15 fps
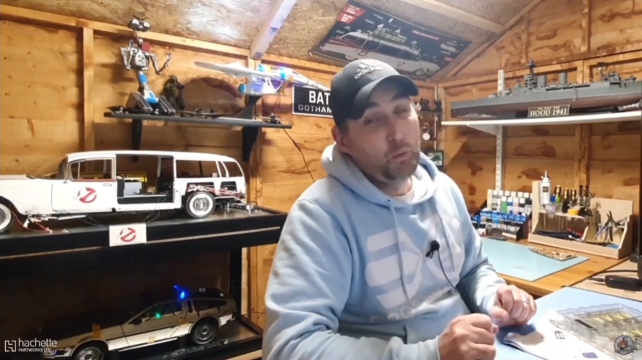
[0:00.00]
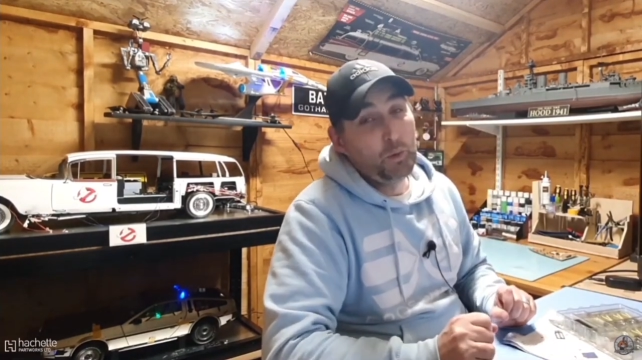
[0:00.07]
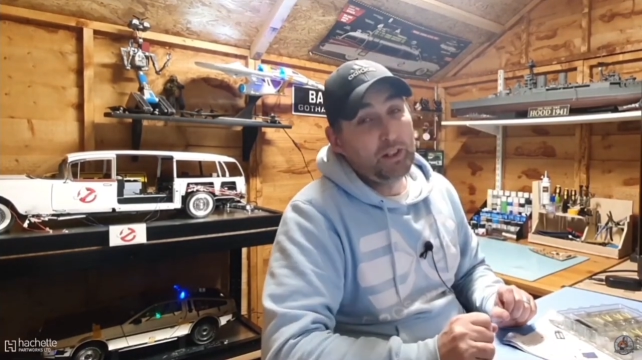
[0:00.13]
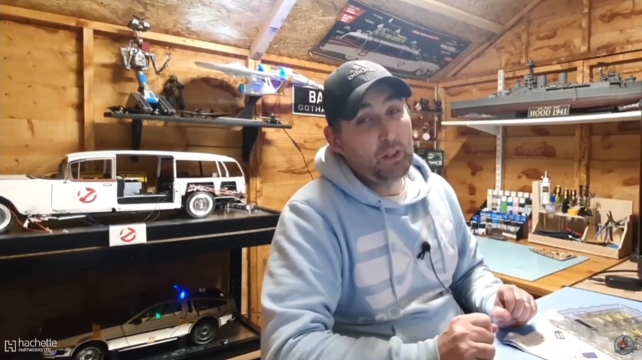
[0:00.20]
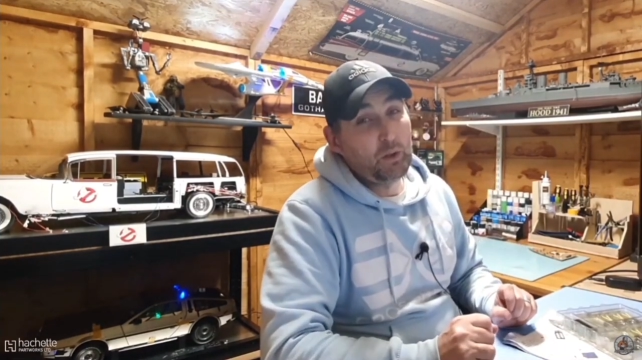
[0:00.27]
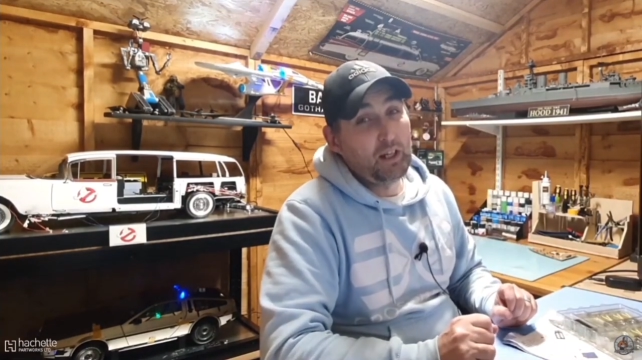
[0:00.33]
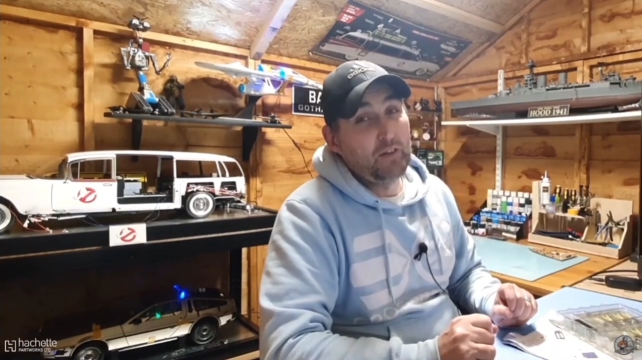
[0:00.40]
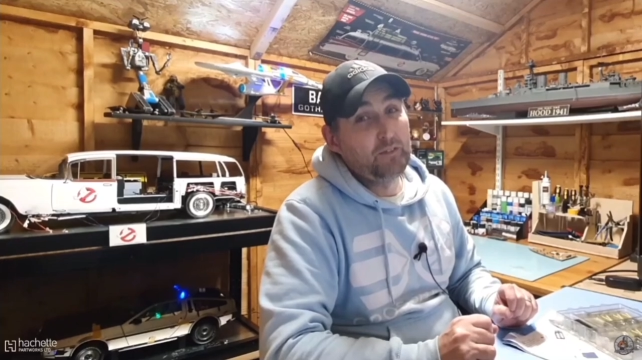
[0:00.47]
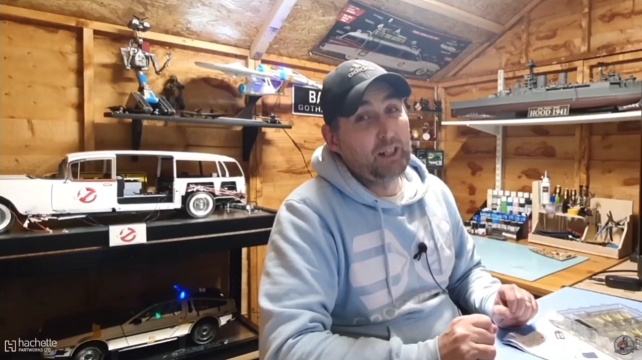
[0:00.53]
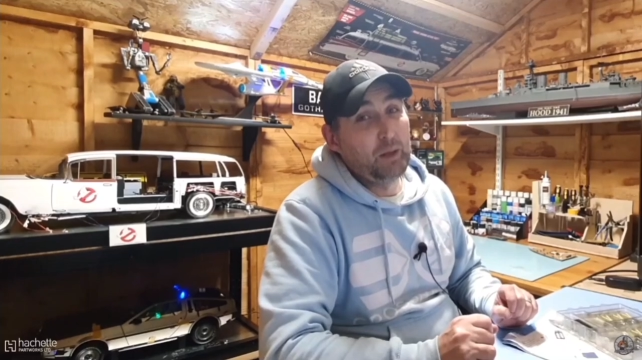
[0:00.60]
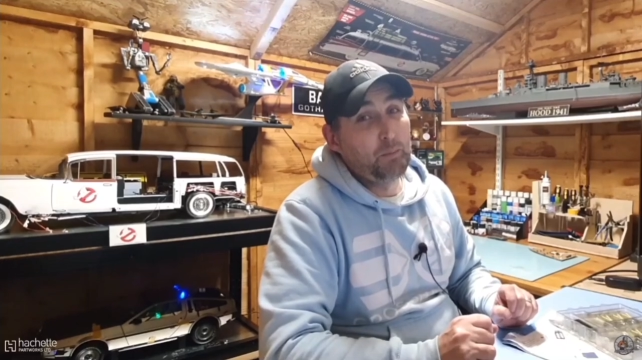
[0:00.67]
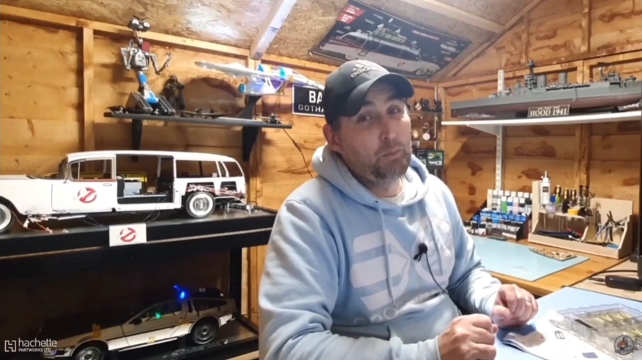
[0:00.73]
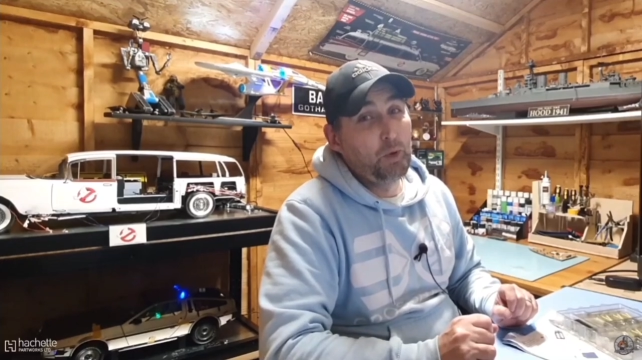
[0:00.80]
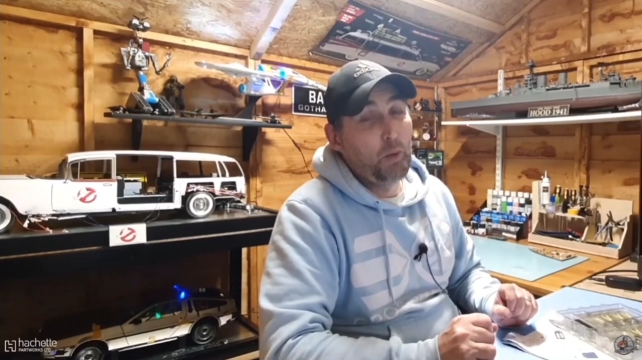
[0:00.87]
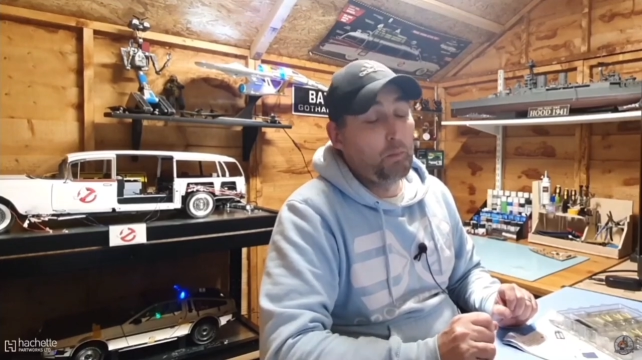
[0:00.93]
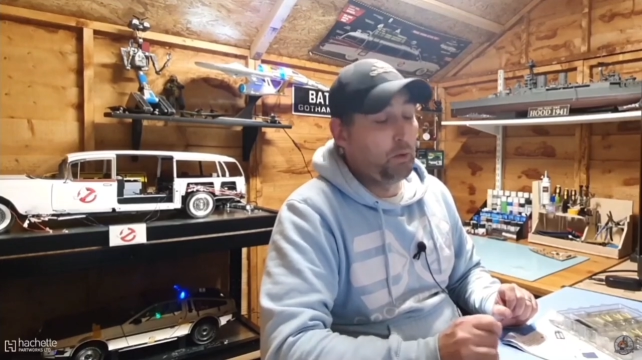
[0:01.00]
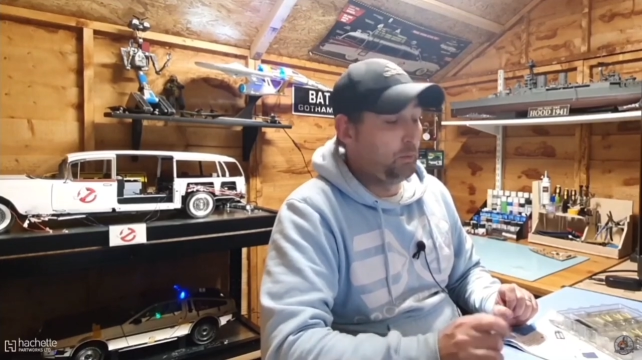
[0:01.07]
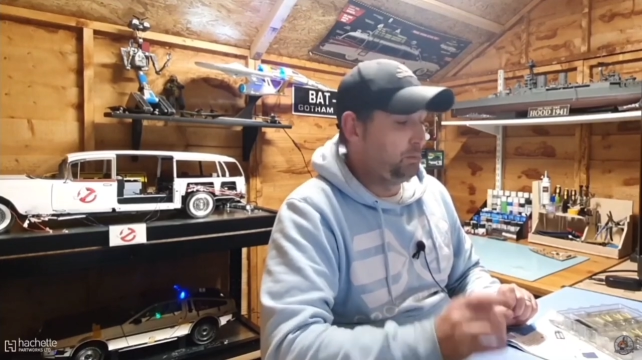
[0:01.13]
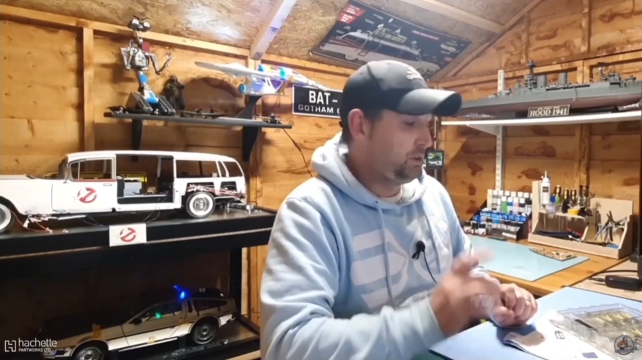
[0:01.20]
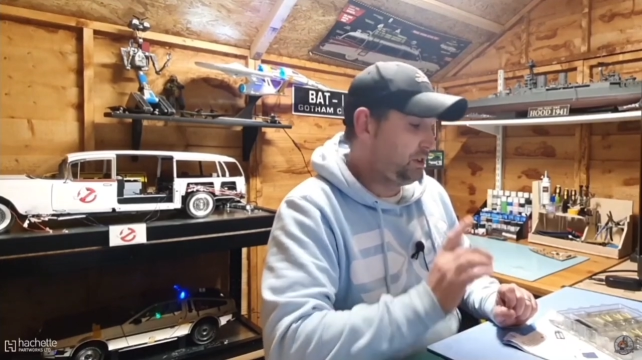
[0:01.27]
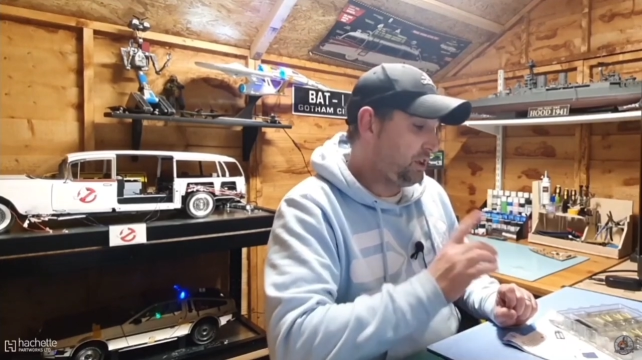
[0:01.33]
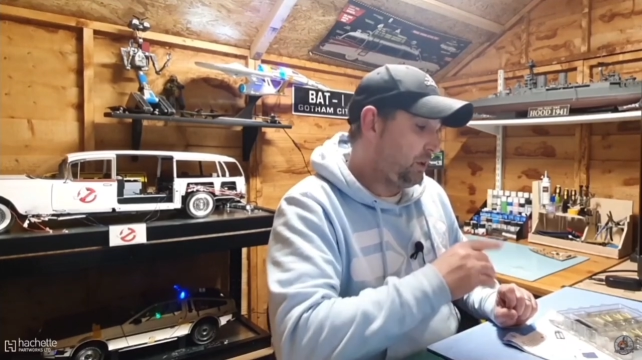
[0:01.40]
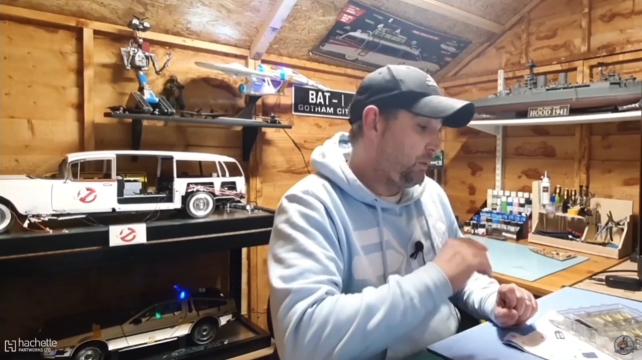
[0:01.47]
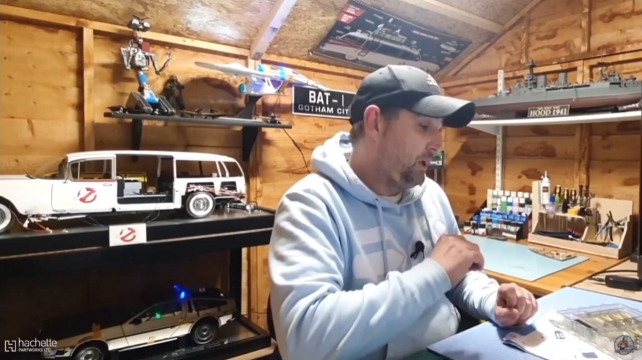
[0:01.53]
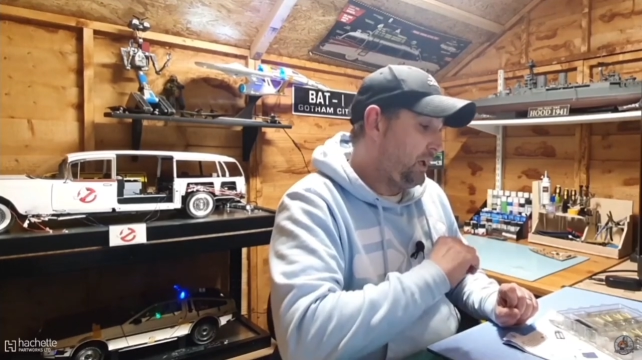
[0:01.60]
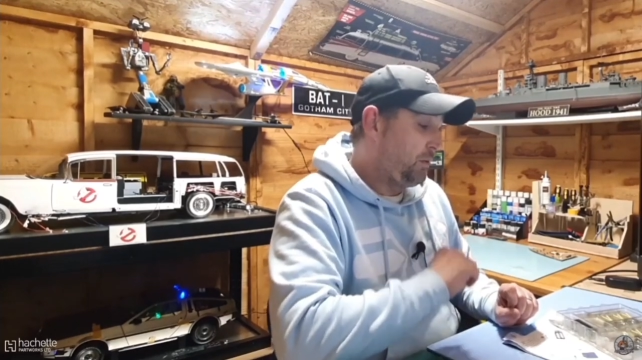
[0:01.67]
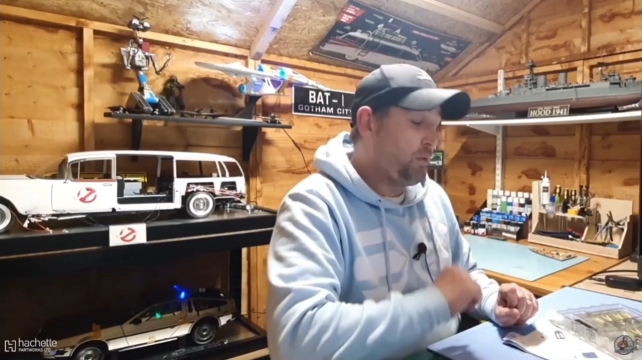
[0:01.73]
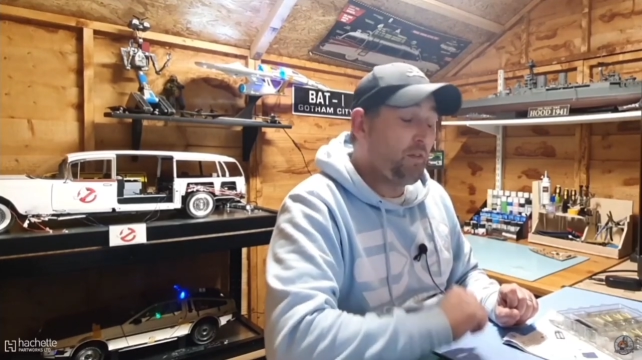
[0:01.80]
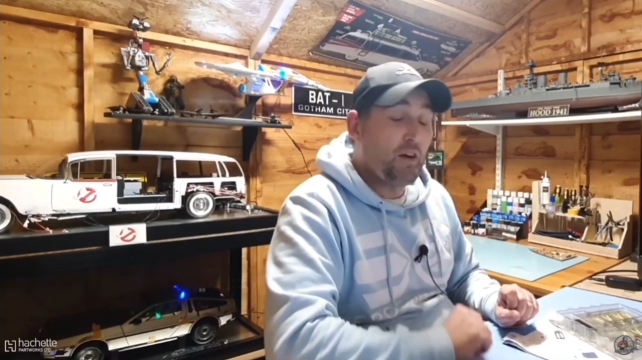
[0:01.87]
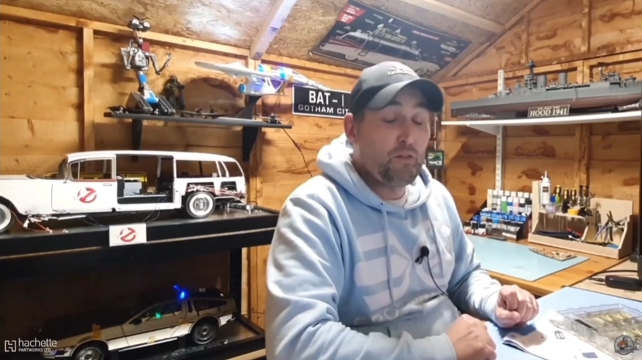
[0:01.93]
we don't have that problem. So
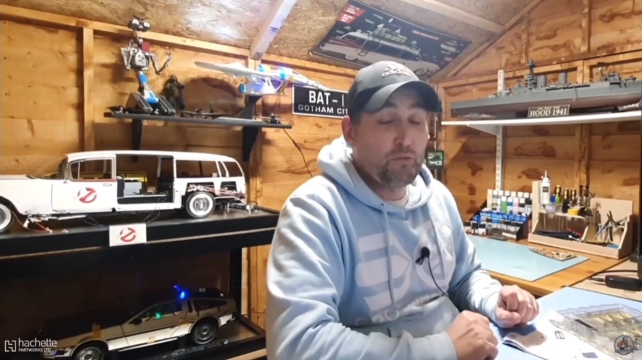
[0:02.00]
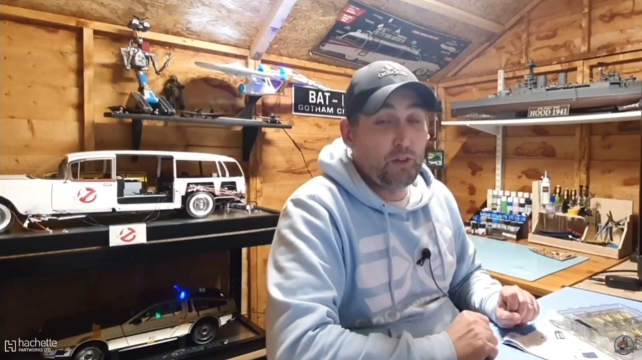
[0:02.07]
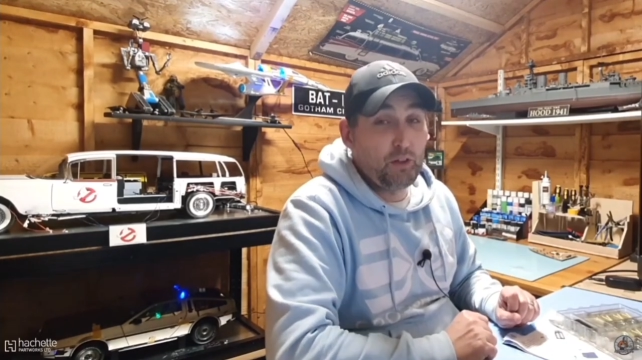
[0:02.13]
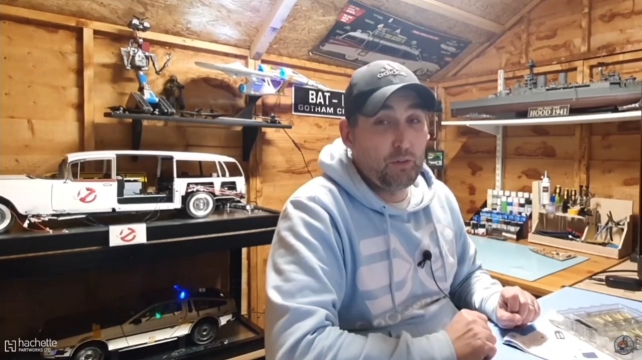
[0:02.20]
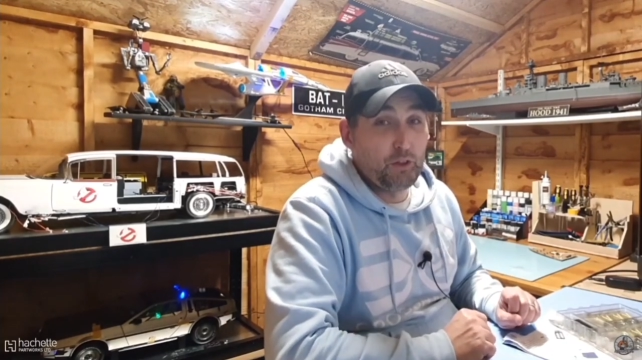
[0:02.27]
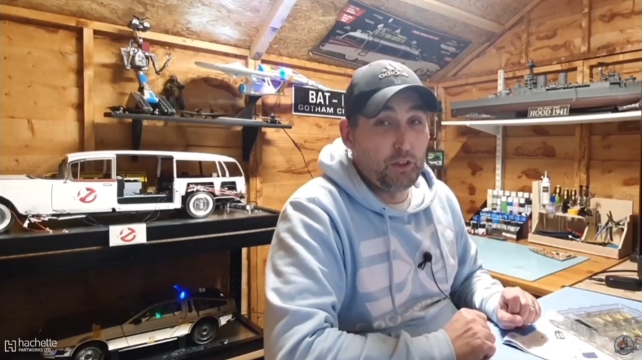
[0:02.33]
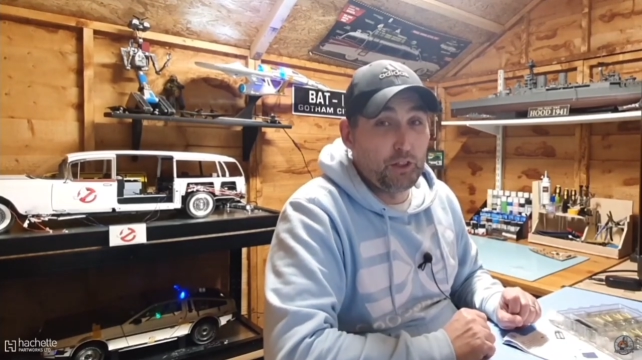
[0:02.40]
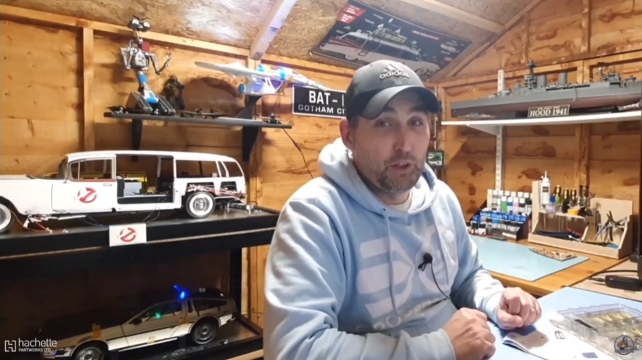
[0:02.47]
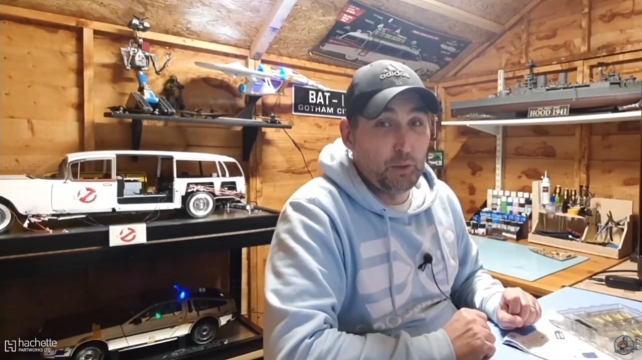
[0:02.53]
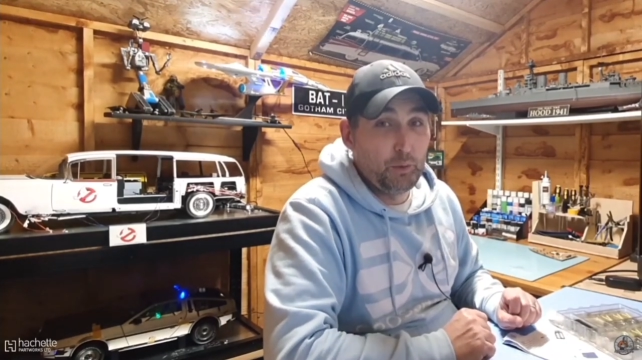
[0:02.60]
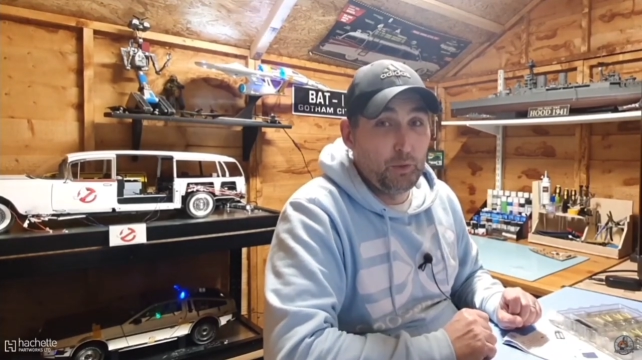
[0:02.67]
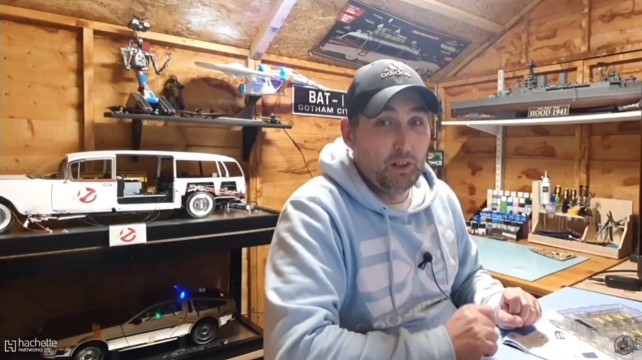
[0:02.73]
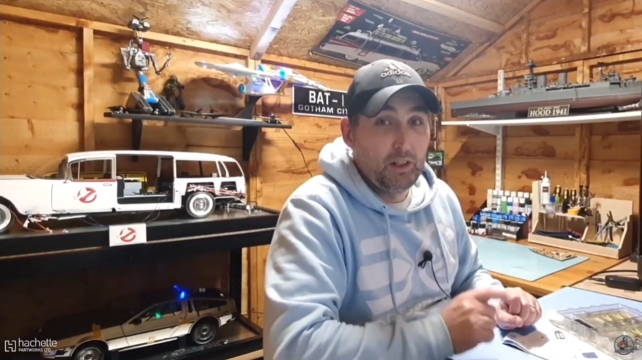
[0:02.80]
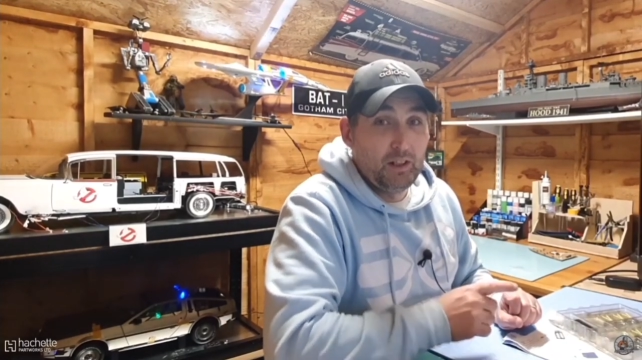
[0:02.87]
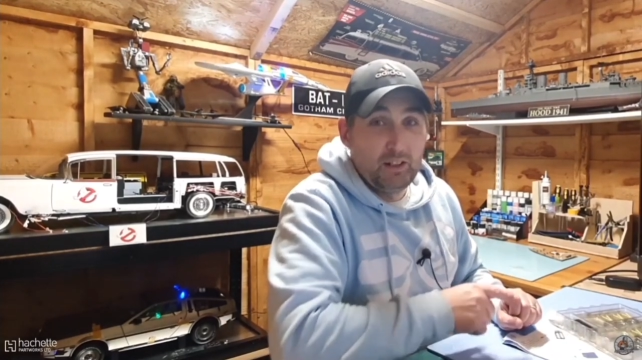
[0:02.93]
without further ado,